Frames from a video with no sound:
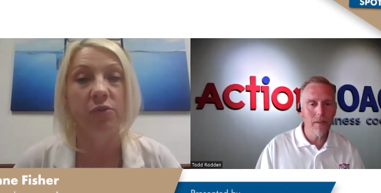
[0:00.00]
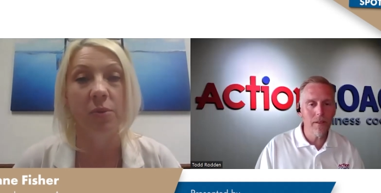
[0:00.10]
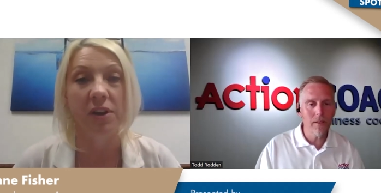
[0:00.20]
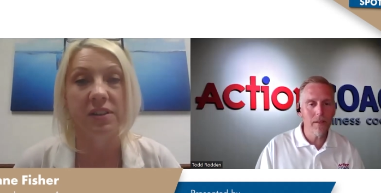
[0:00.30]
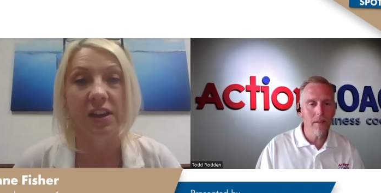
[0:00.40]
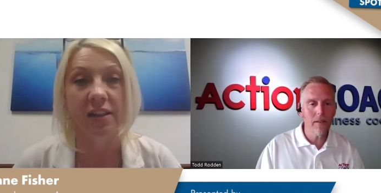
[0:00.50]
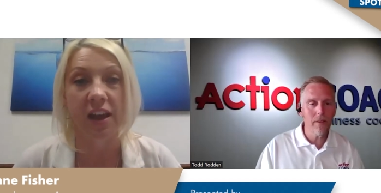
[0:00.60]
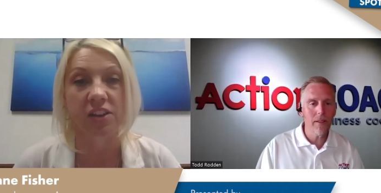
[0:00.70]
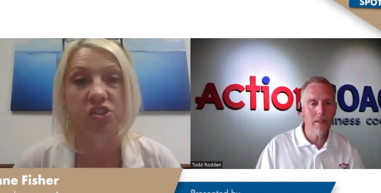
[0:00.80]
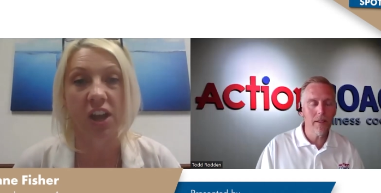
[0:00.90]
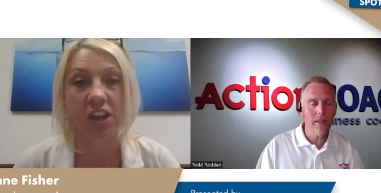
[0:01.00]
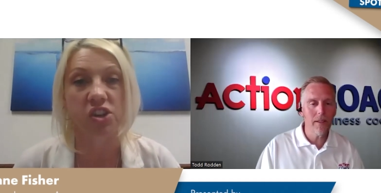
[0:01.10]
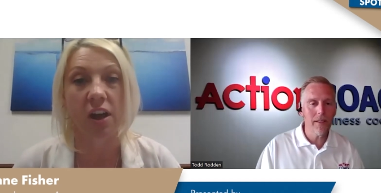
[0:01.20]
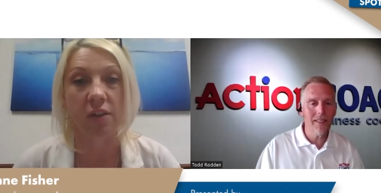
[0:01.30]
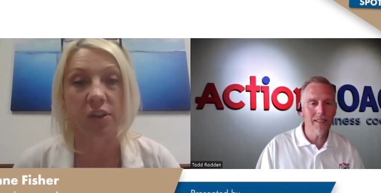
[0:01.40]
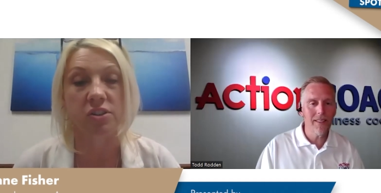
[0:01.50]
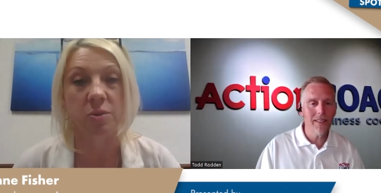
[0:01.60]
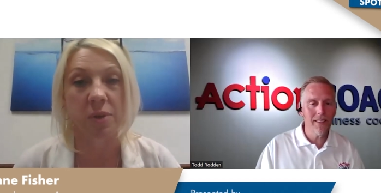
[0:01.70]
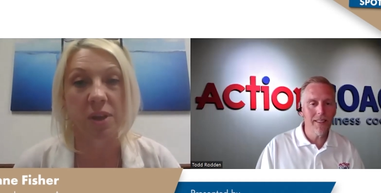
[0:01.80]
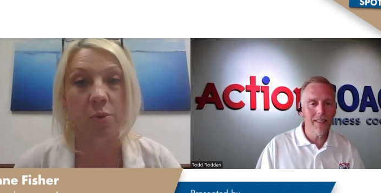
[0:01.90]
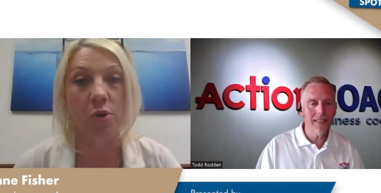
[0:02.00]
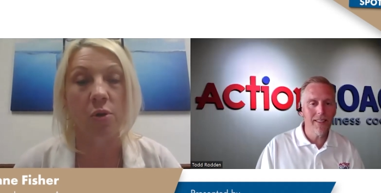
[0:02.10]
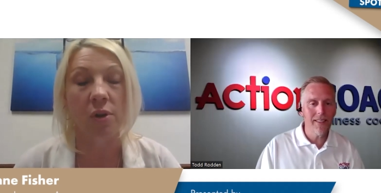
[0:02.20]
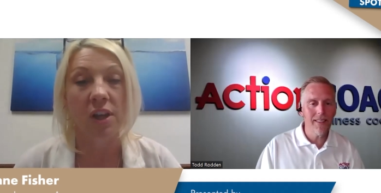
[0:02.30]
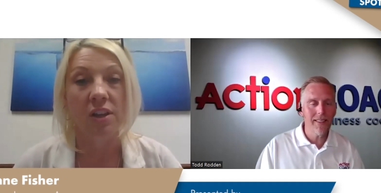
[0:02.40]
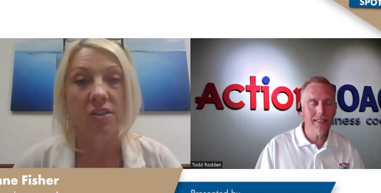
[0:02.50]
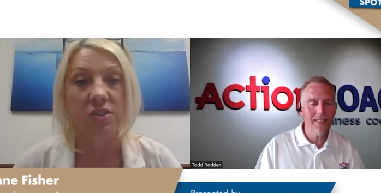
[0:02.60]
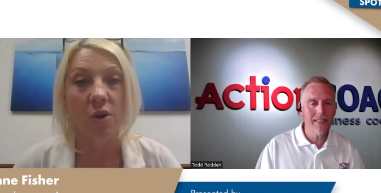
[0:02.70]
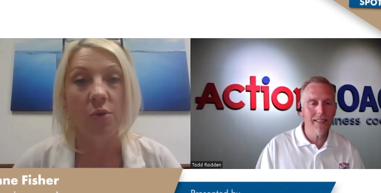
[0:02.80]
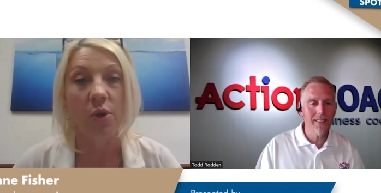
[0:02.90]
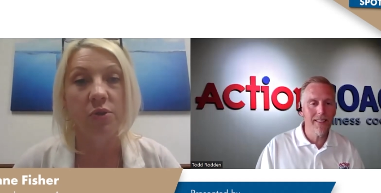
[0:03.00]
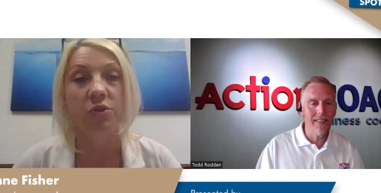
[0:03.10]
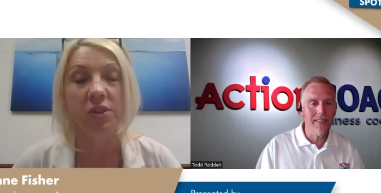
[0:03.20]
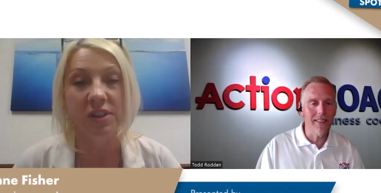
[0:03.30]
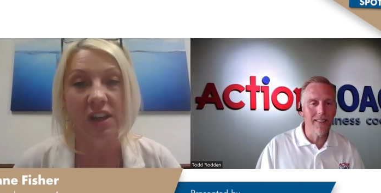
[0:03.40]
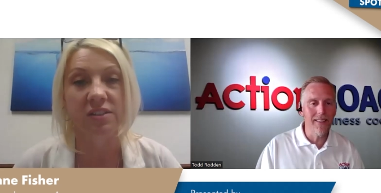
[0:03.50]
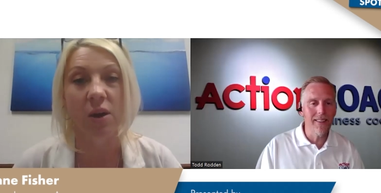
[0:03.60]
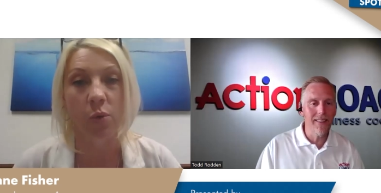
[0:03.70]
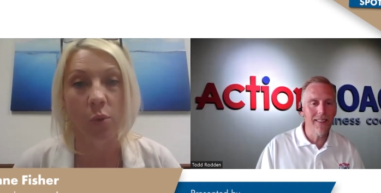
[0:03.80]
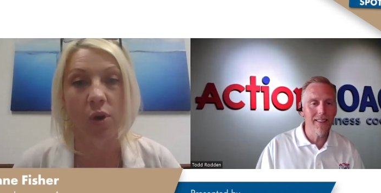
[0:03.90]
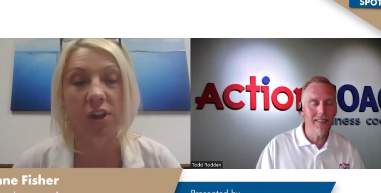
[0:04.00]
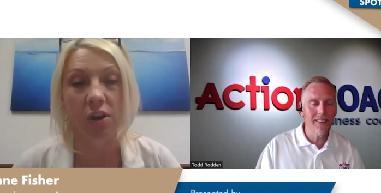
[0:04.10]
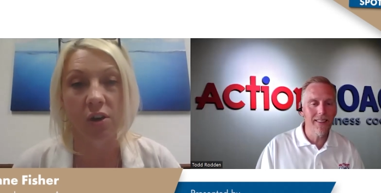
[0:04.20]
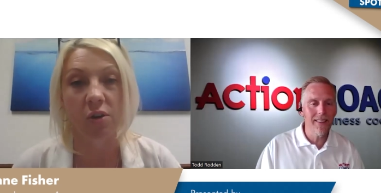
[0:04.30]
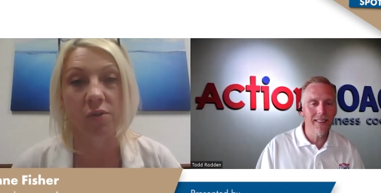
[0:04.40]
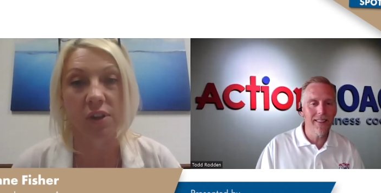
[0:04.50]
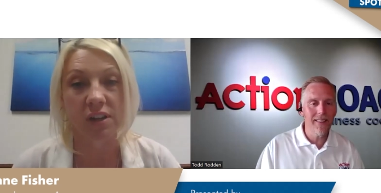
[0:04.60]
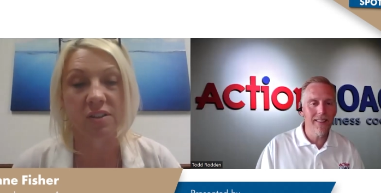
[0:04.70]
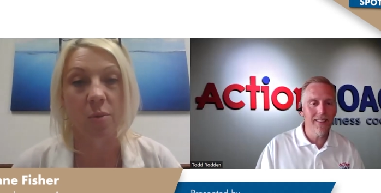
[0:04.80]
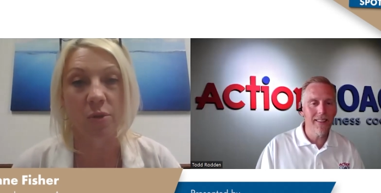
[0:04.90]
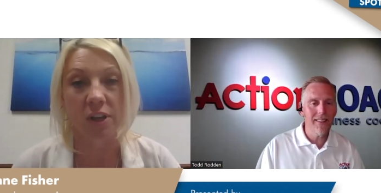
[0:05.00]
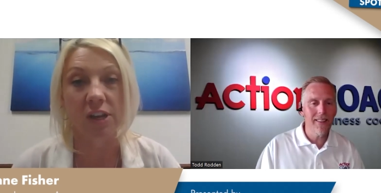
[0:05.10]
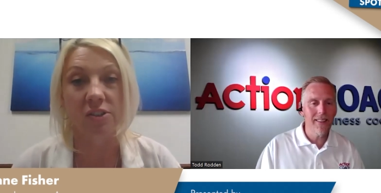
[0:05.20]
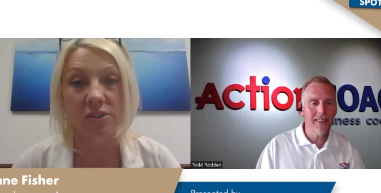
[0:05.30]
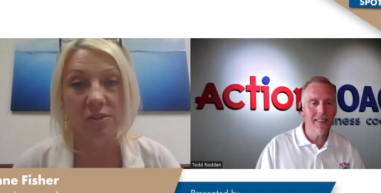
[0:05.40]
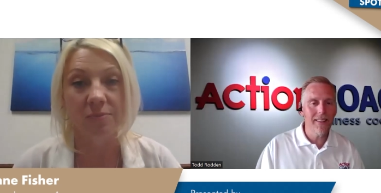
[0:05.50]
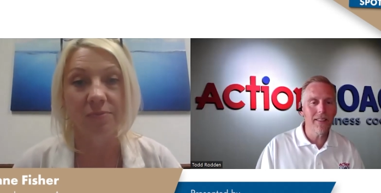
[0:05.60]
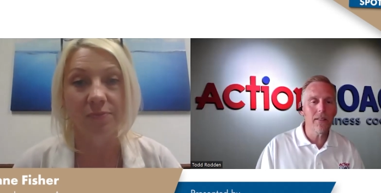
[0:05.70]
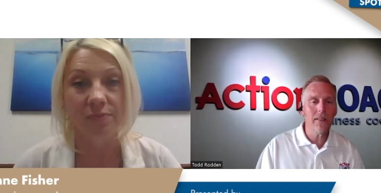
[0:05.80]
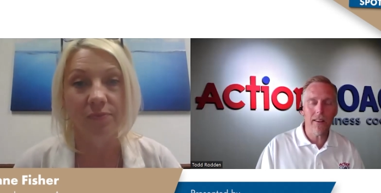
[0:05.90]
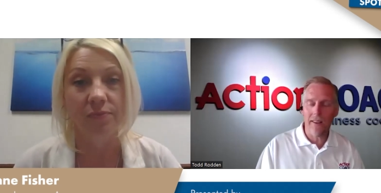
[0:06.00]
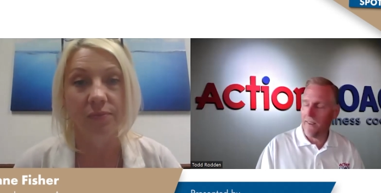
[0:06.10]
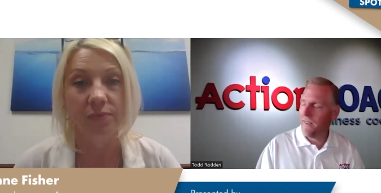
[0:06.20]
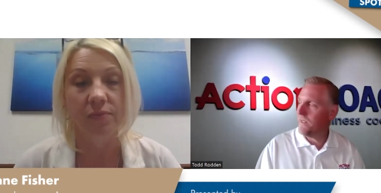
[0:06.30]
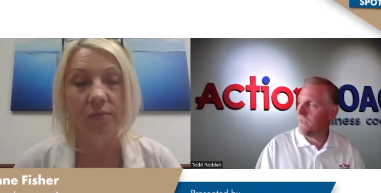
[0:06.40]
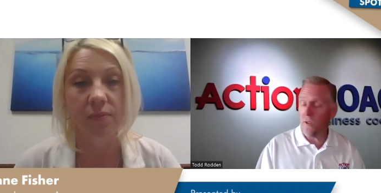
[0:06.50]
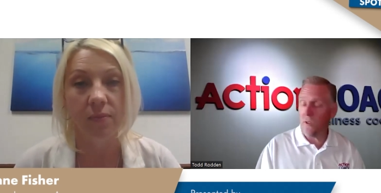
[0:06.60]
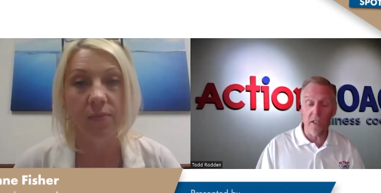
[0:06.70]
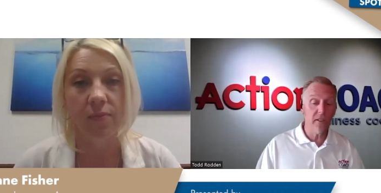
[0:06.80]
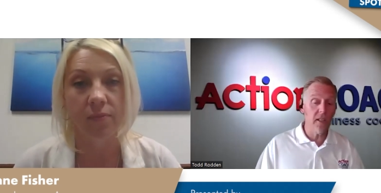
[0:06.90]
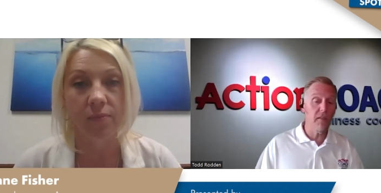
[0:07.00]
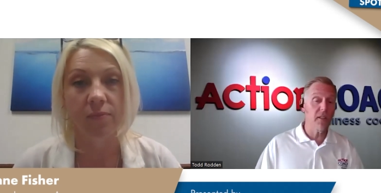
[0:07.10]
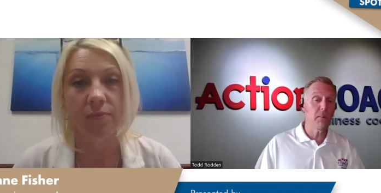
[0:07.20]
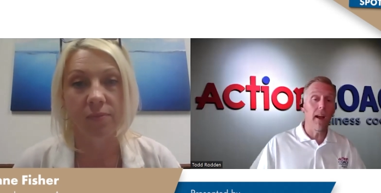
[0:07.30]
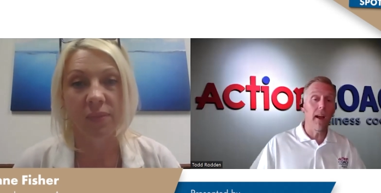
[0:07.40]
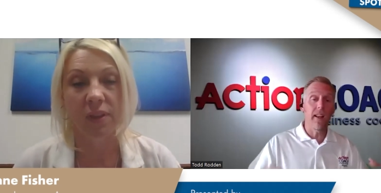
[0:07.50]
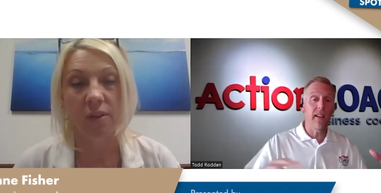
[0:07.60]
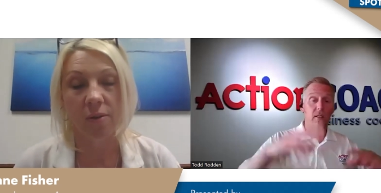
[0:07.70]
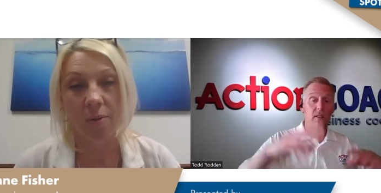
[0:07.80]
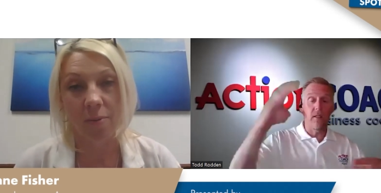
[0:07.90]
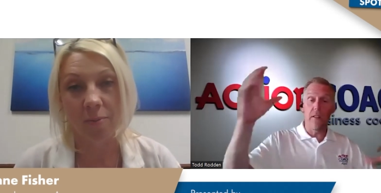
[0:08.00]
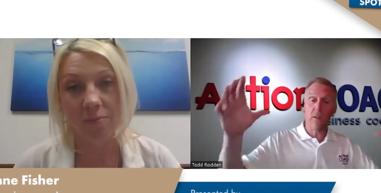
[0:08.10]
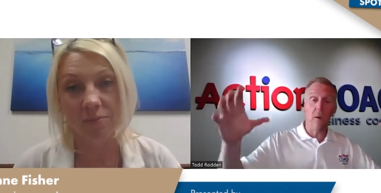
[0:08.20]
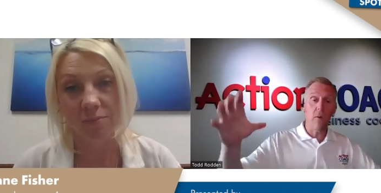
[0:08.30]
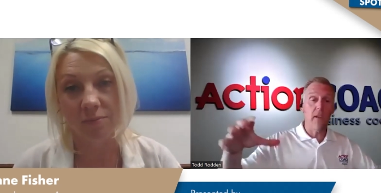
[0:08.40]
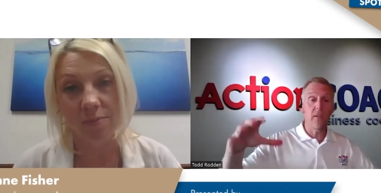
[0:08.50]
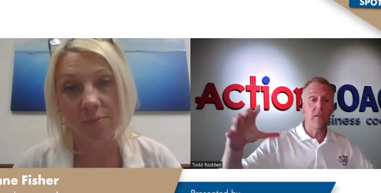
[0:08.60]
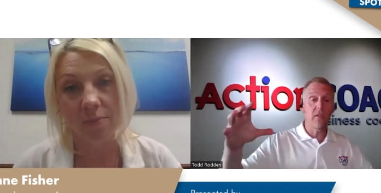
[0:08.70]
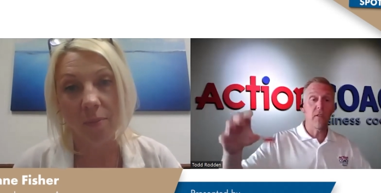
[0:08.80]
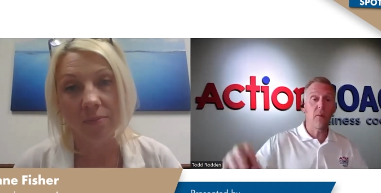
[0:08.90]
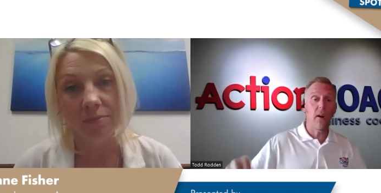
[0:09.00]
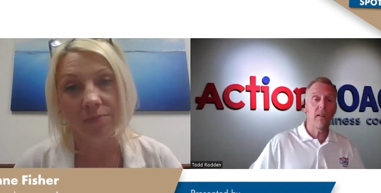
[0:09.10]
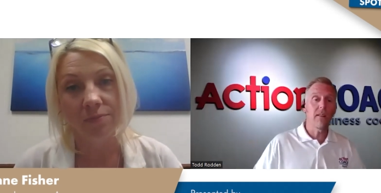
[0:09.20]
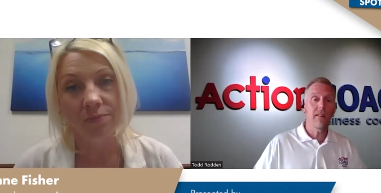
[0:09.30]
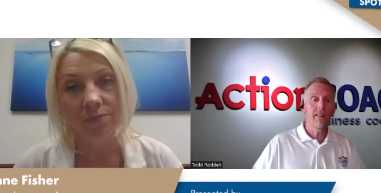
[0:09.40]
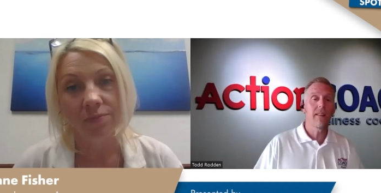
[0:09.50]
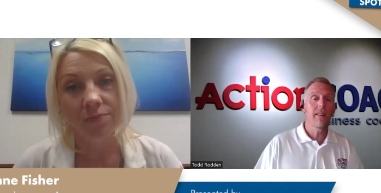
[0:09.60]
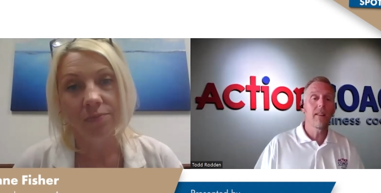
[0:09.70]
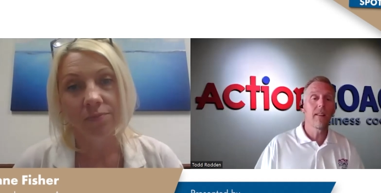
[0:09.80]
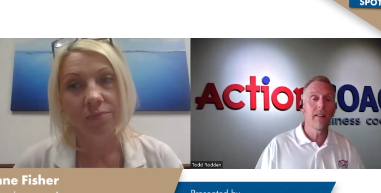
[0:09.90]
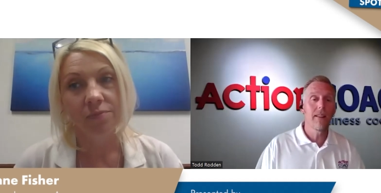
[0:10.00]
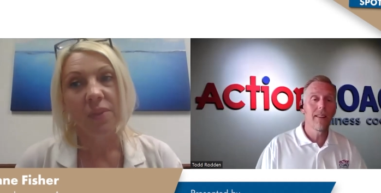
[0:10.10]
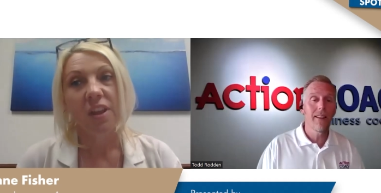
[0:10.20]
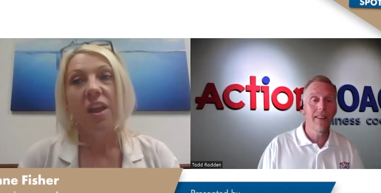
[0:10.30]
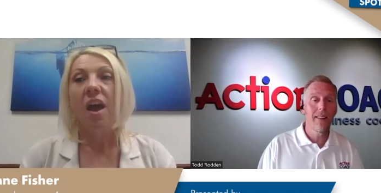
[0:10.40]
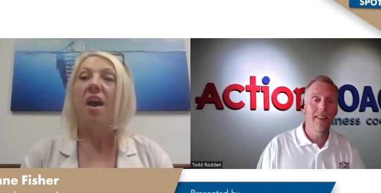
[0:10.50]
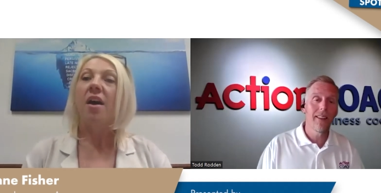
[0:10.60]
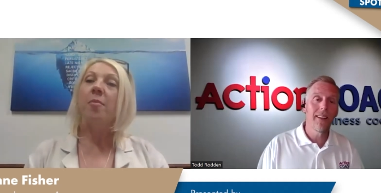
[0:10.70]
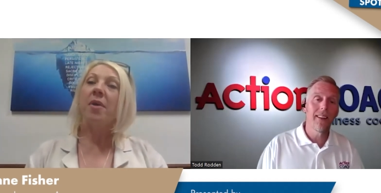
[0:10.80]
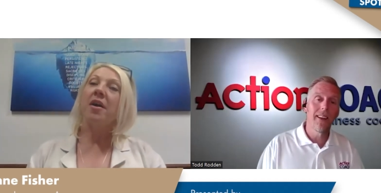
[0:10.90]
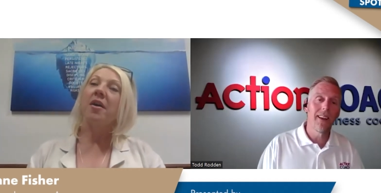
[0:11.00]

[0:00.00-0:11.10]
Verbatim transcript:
Speaker 1: thing for me is getting that education out there to people. So, those are the things that we're working on over the next couple of years.
Speaker 2: Mm-hmm. Okay. Do you see yourself expanding to other locations as well?
Speaker 1: Um,